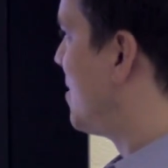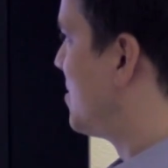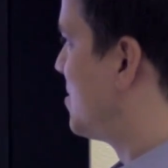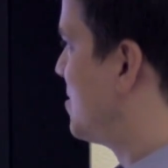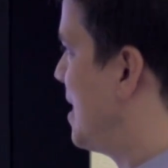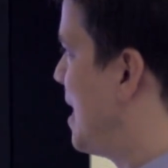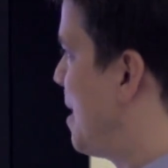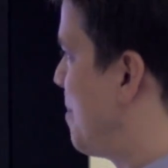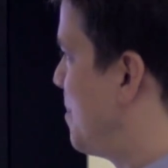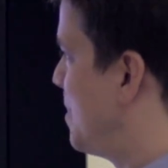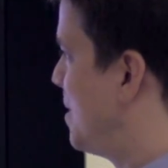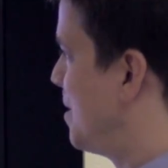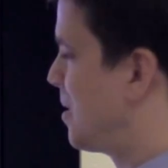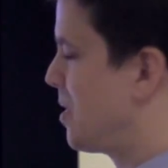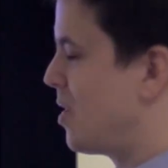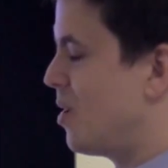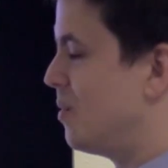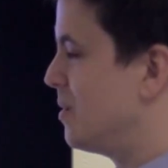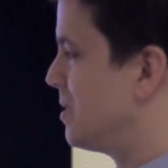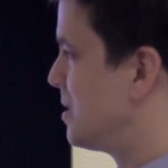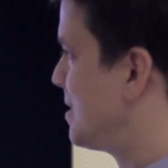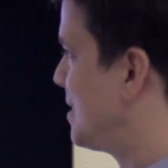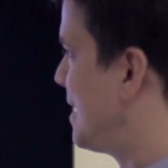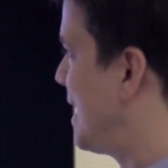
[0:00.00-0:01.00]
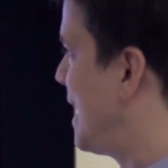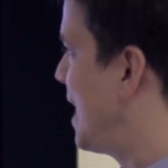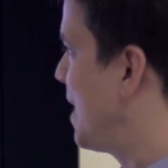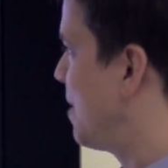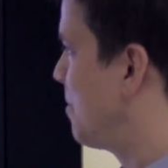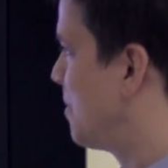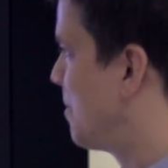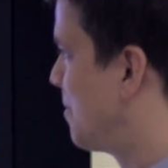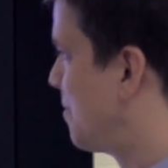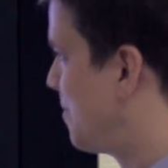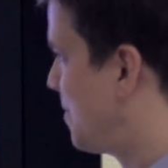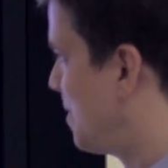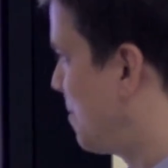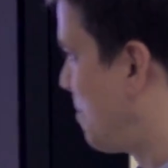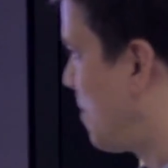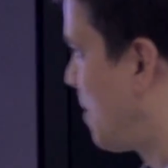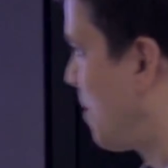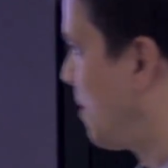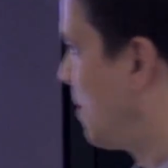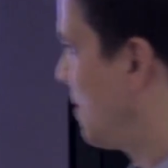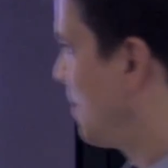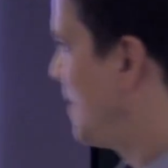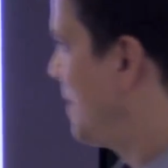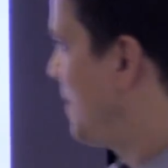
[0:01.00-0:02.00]
also happen to coincide with the
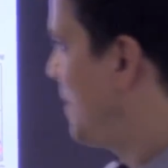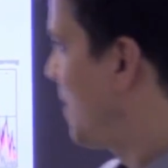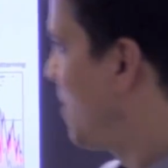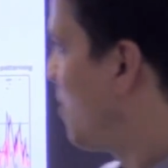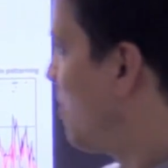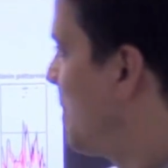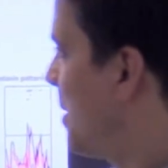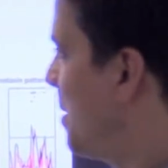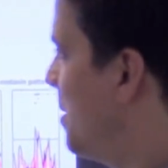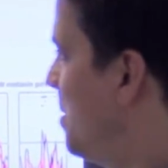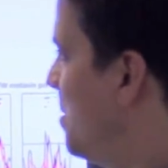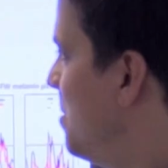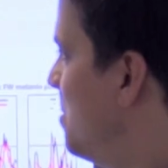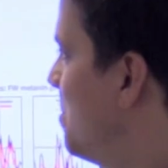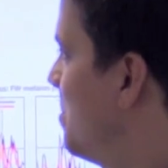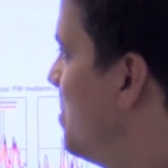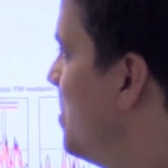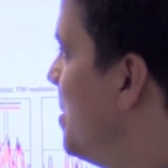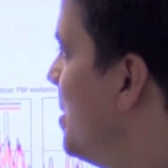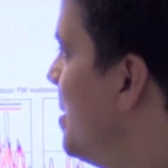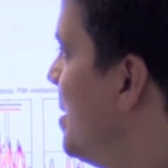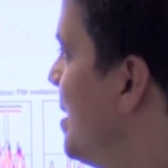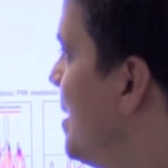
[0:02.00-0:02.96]
part that they already knew